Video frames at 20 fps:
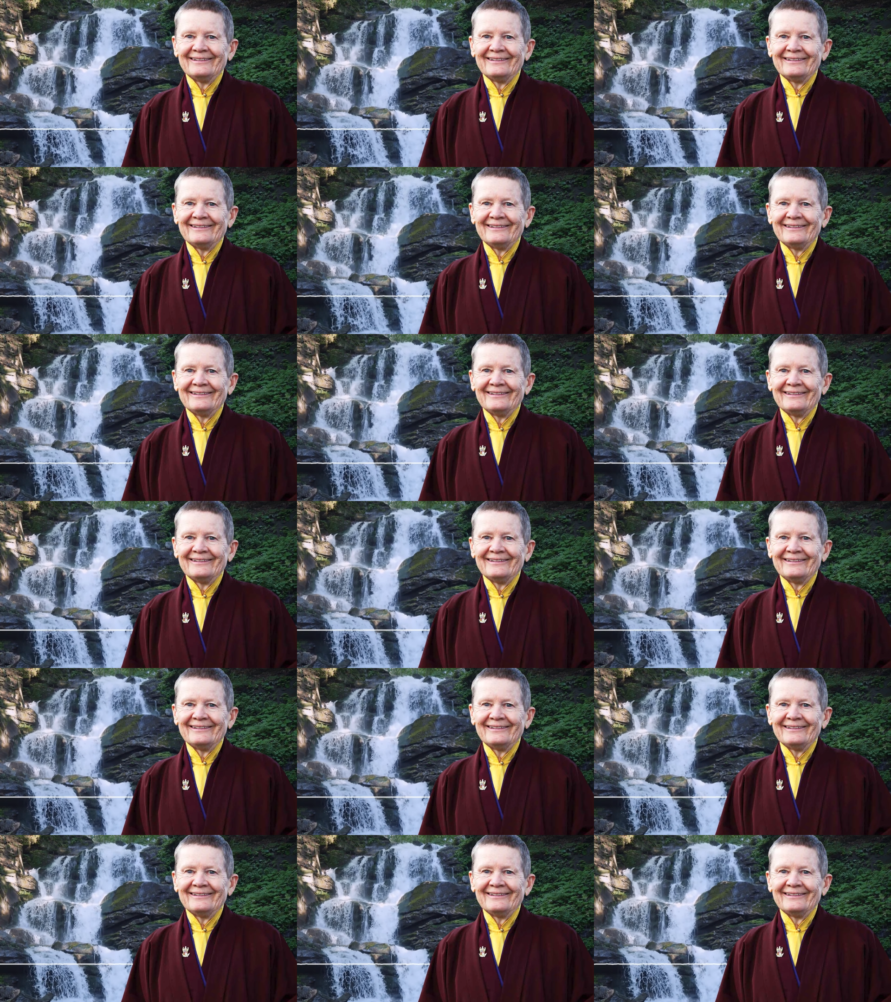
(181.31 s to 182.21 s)

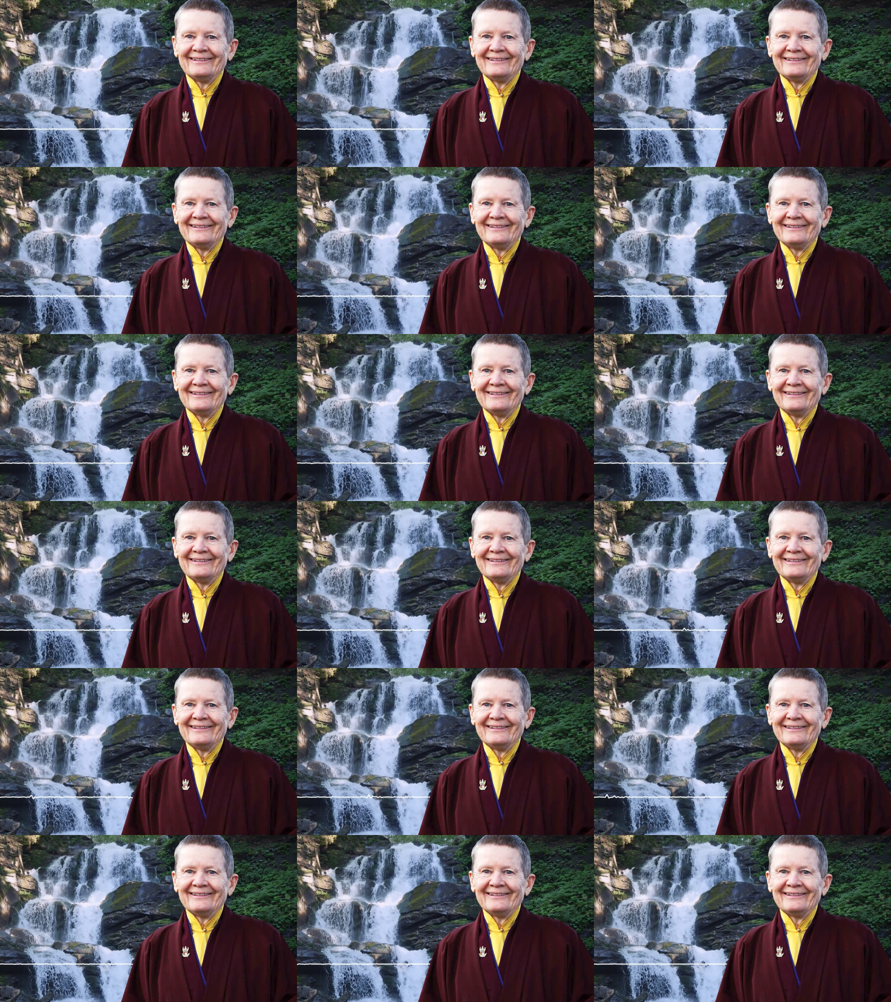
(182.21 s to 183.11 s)

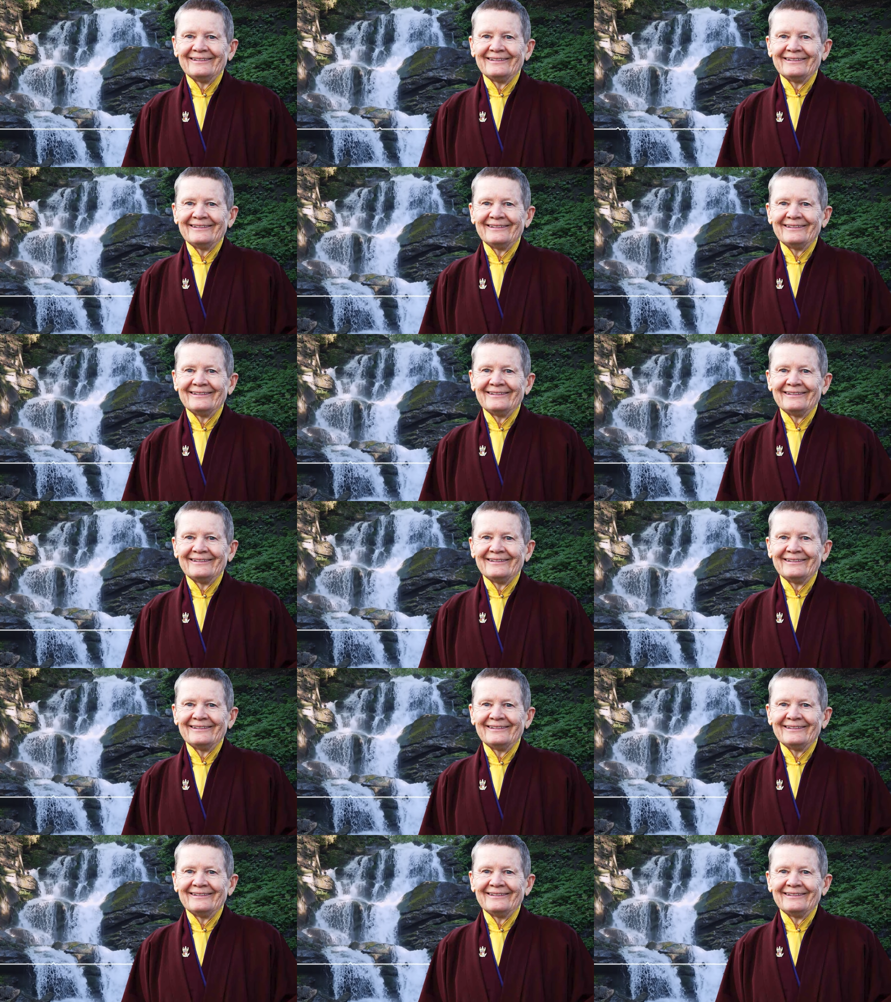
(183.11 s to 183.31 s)
[no speech]